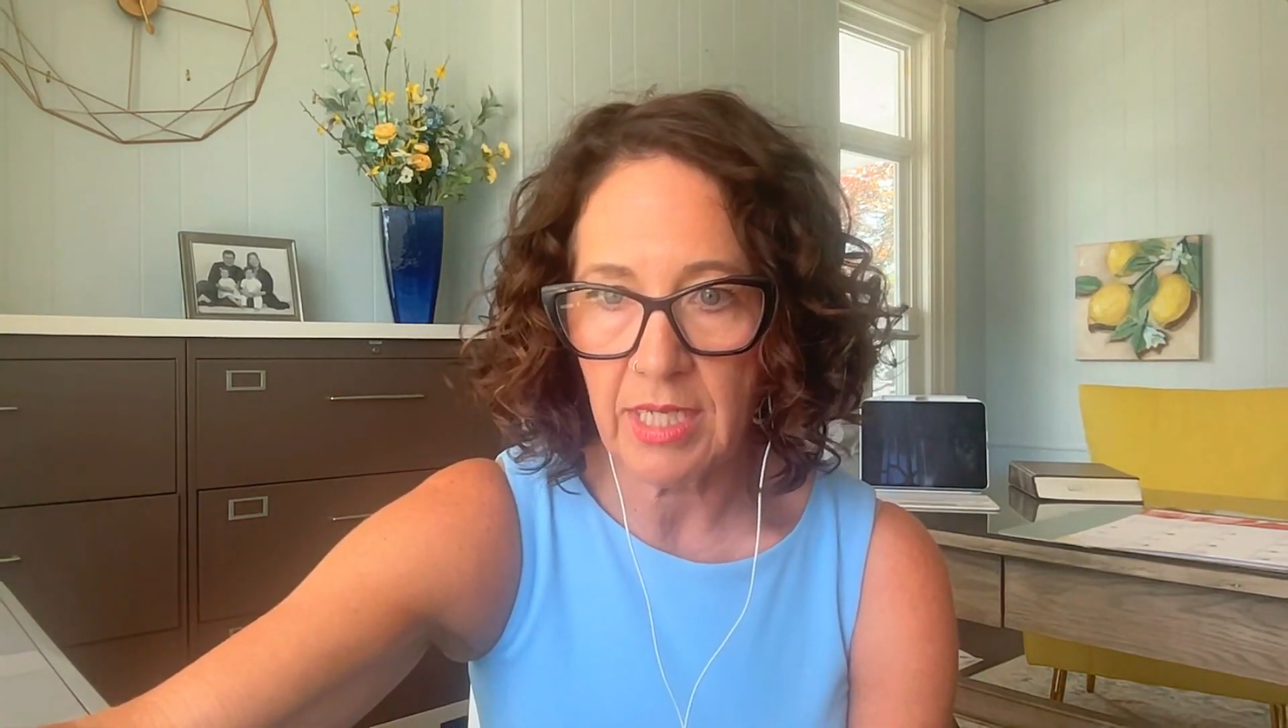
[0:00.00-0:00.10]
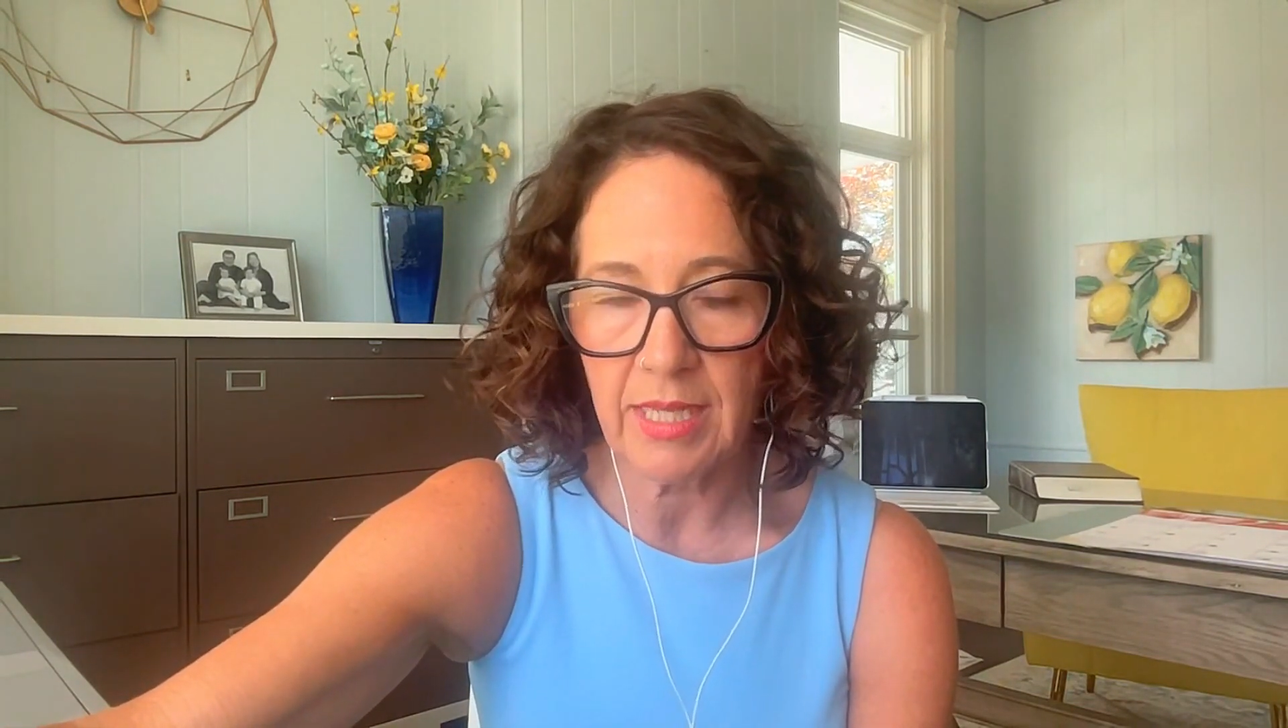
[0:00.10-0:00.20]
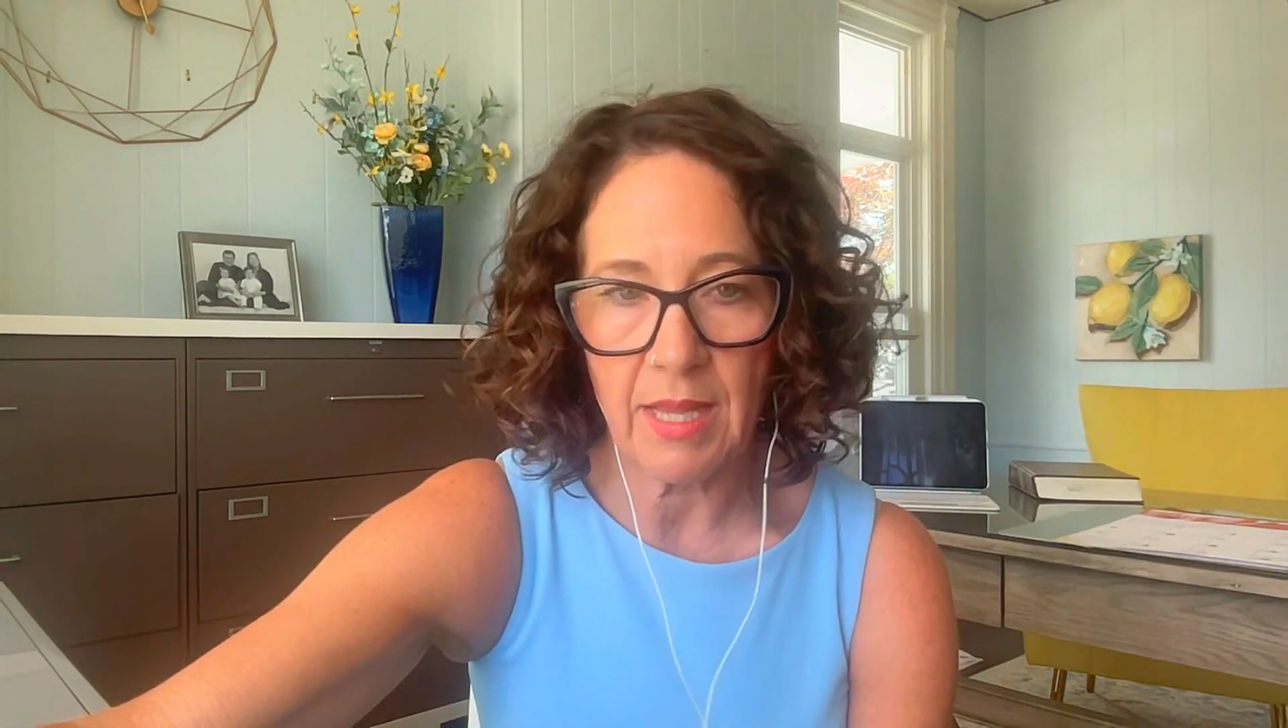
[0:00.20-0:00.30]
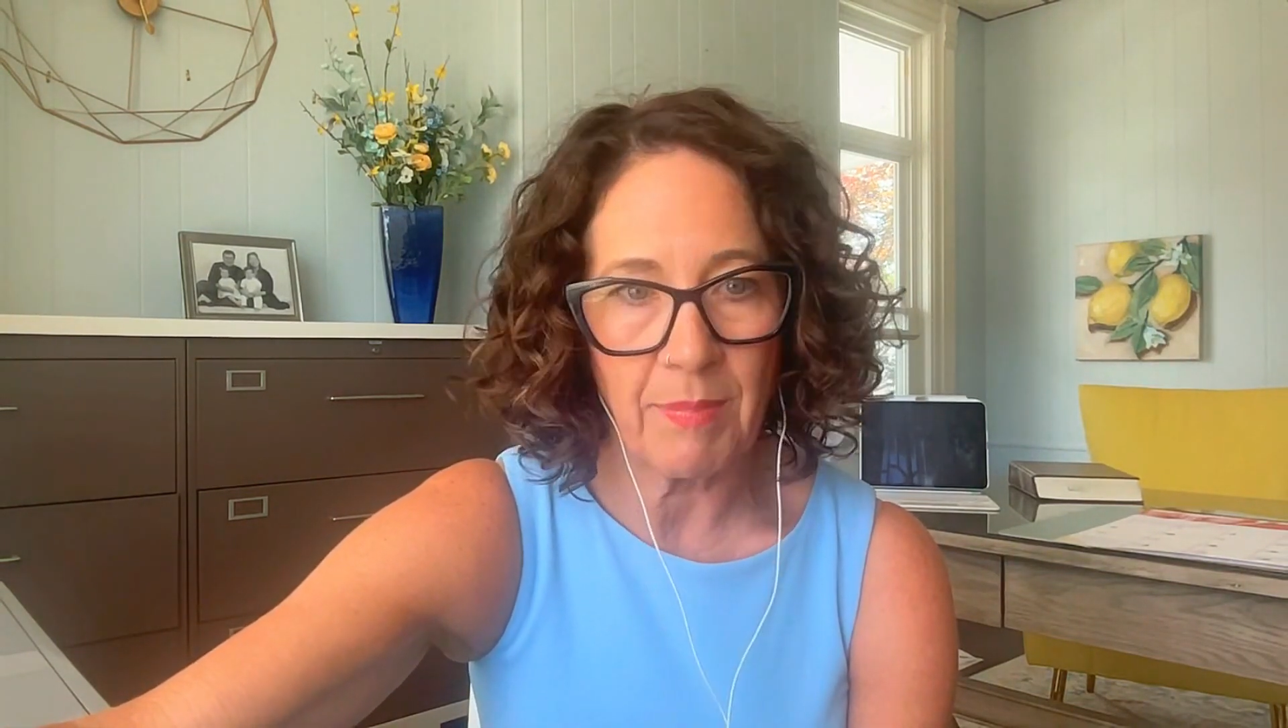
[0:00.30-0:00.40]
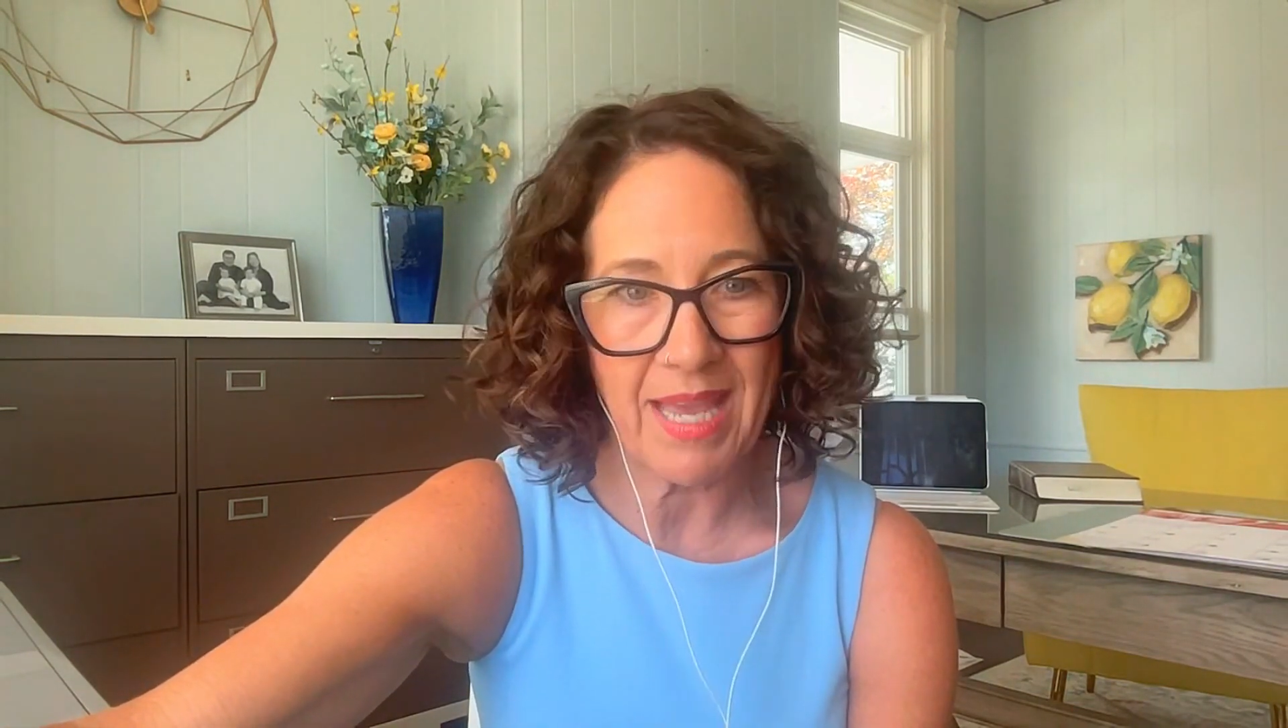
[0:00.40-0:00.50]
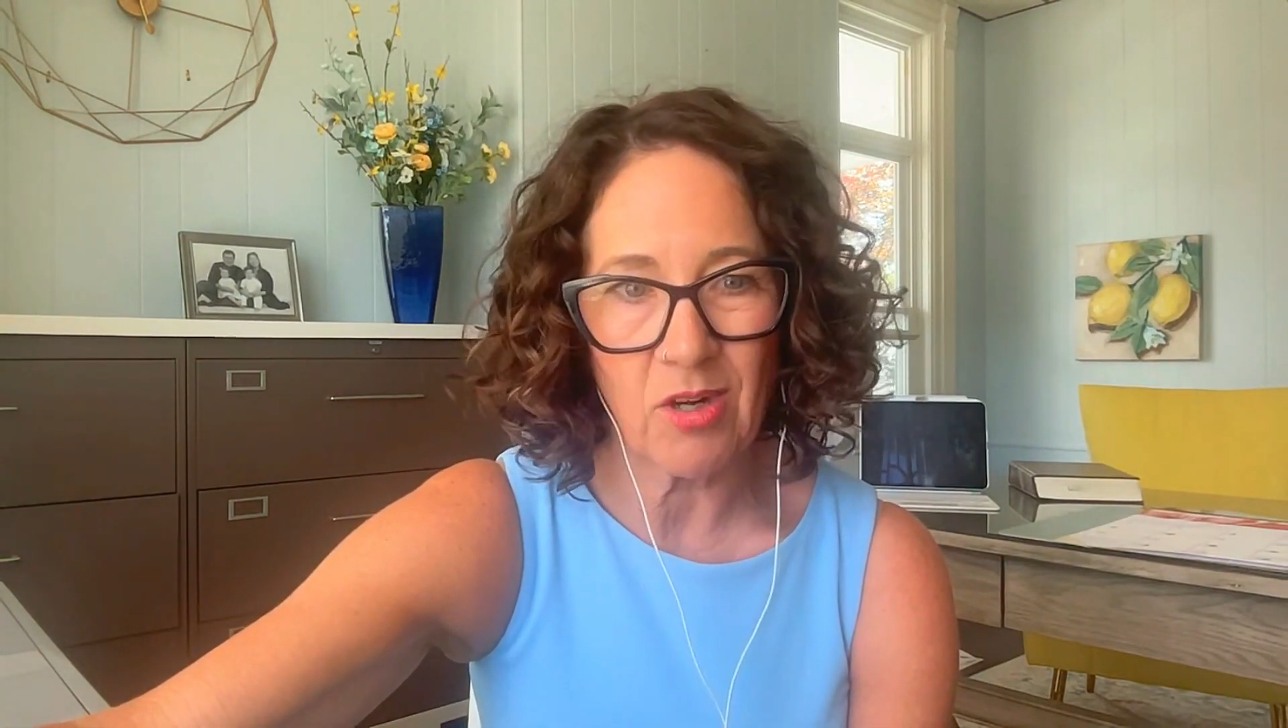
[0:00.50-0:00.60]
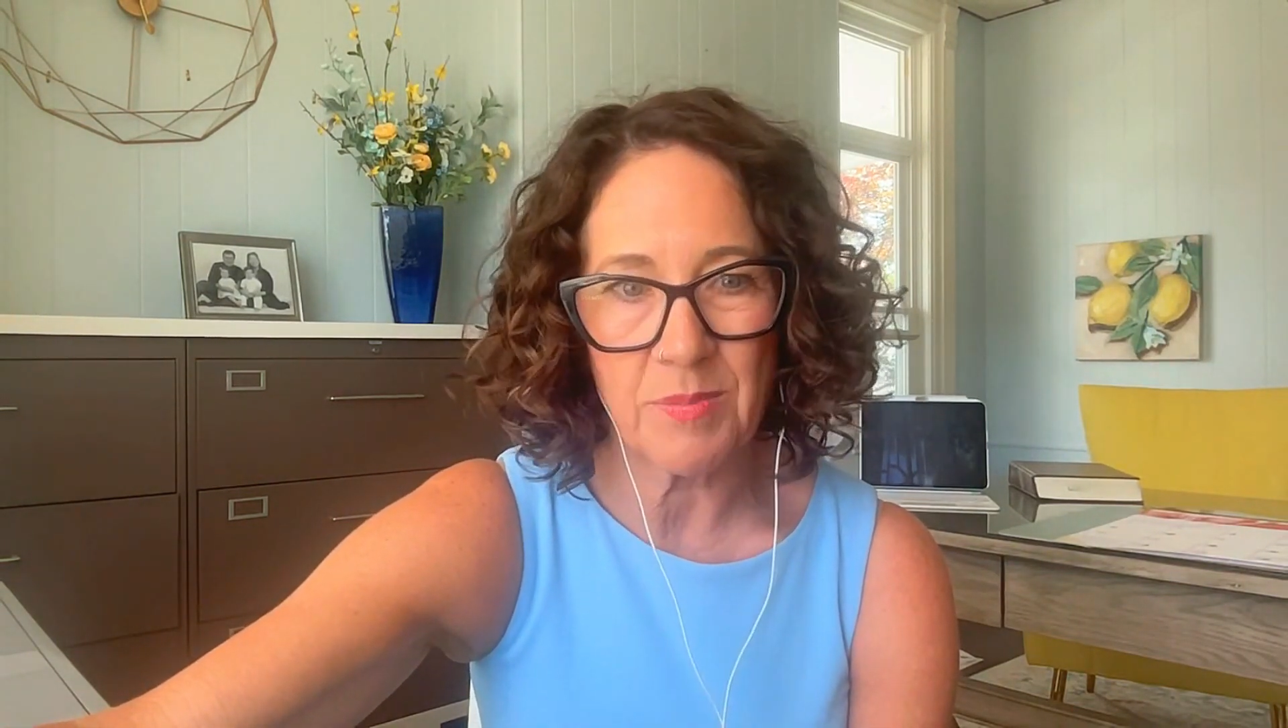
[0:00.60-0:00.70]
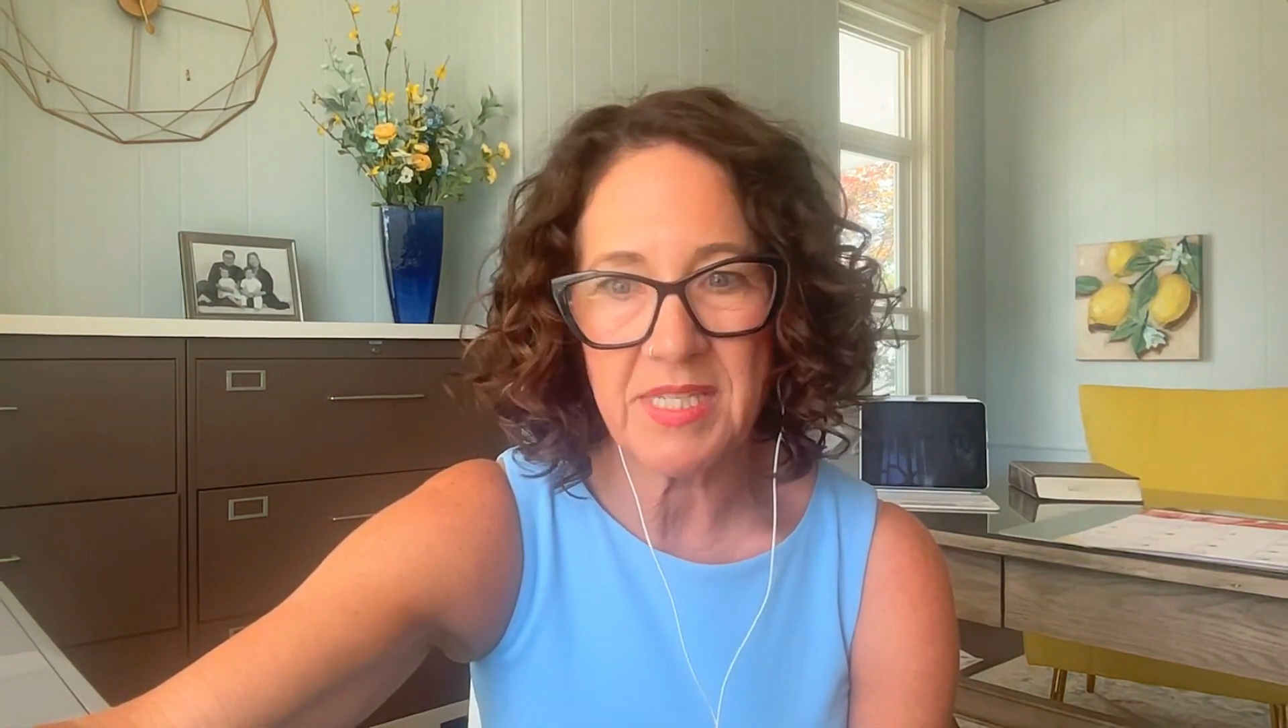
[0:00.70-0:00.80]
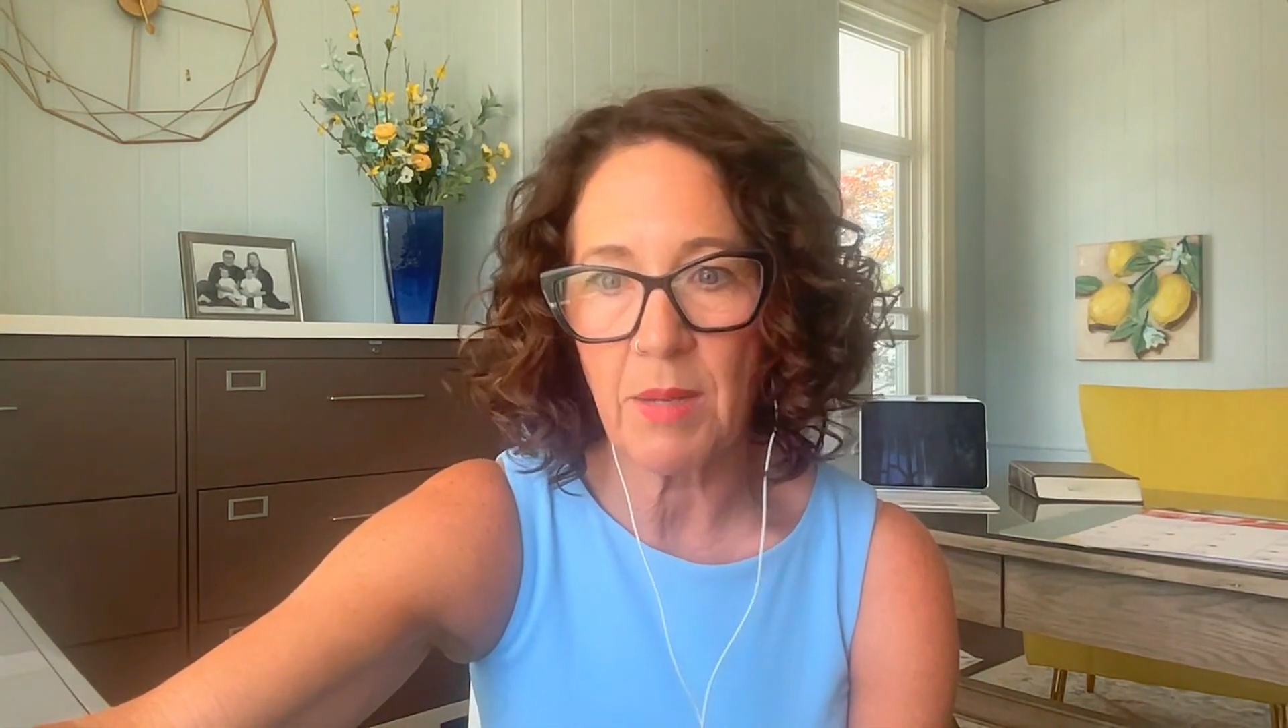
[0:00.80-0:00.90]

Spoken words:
that bankruptcy